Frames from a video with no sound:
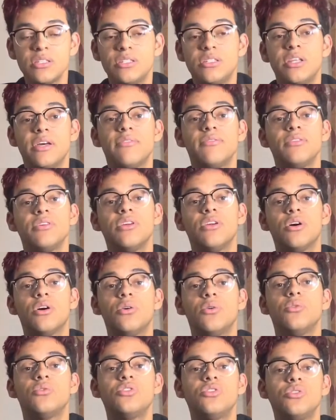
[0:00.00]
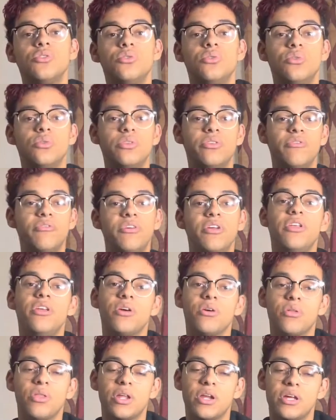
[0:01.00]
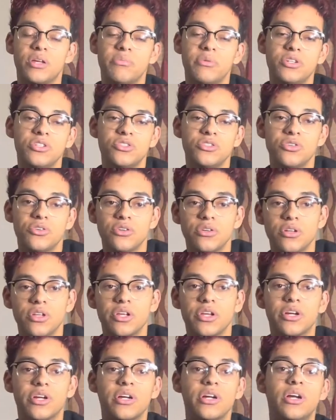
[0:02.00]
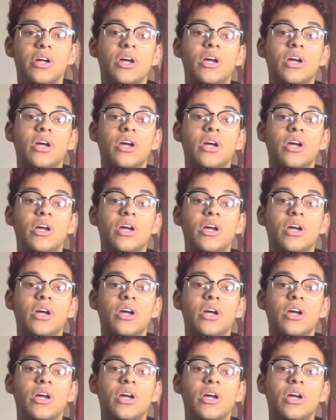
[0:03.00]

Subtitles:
definitely go to the video that I mentioned earlier